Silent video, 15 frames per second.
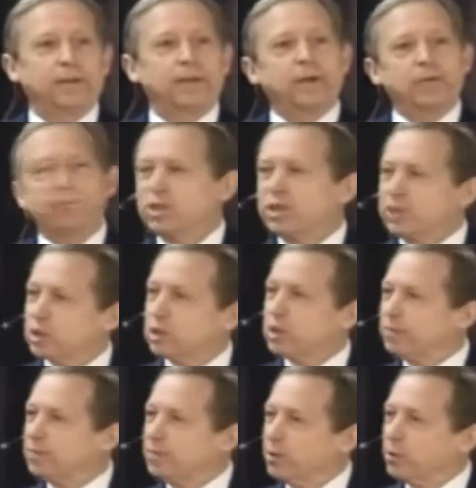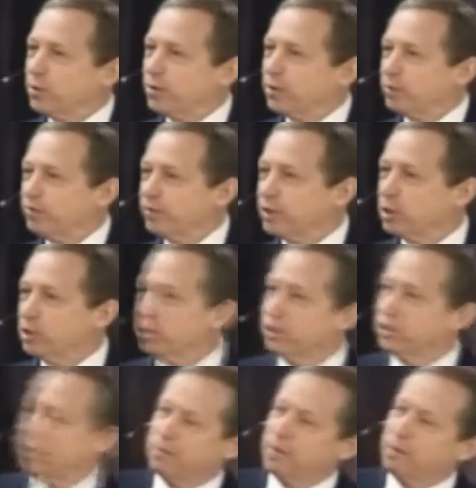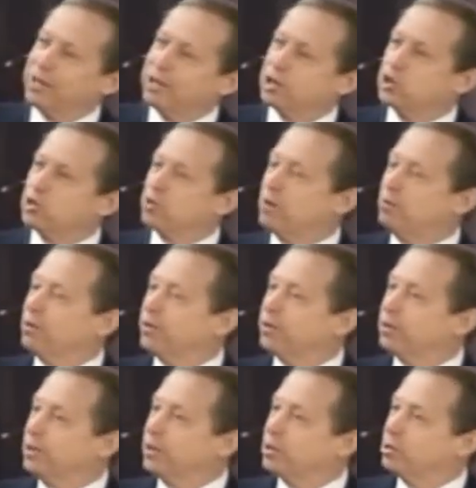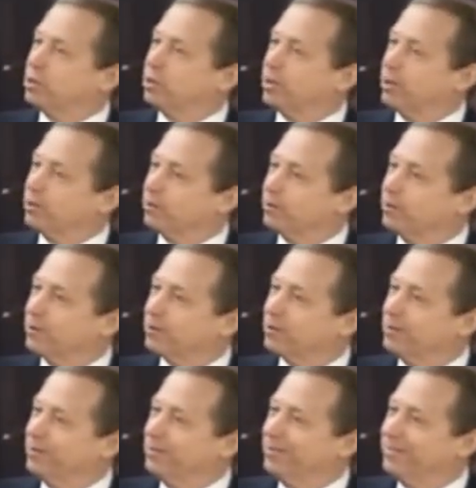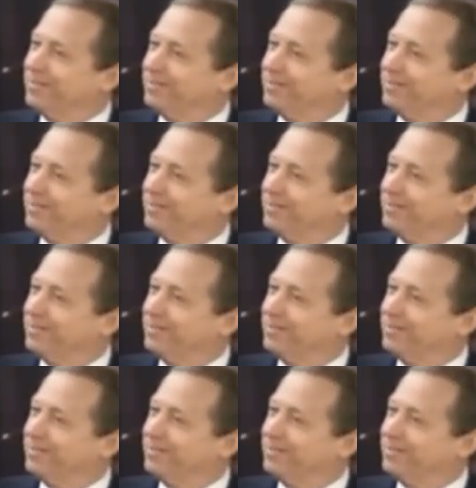That was unacceptable, though, in the profession at the time. They made us scrub all the cost data out of the article.